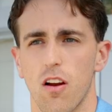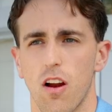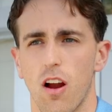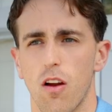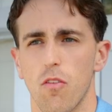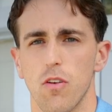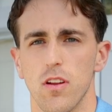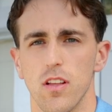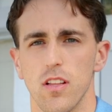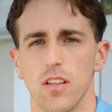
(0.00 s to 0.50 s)

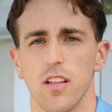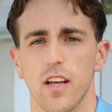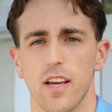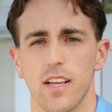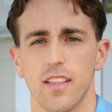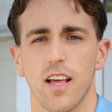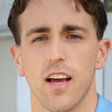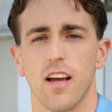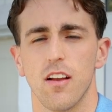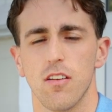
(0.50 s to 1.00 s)
I really
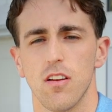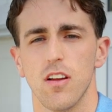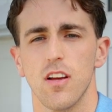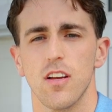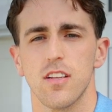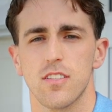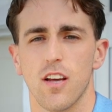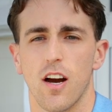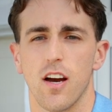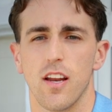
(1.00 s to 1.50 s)
like that
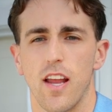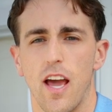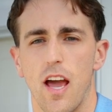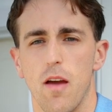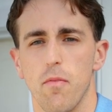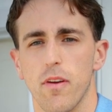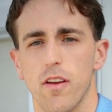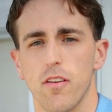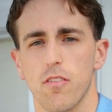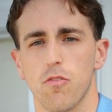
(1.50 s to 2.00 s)

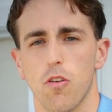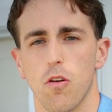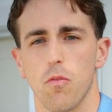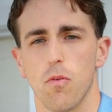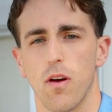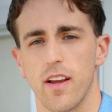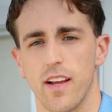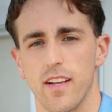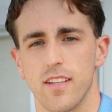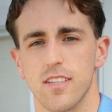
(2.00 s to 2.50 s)
dynamic
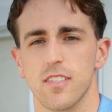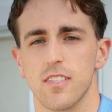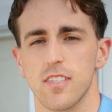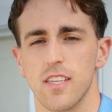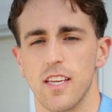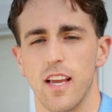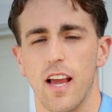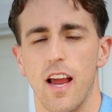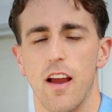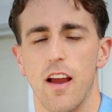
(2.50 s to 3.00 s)
from I get to see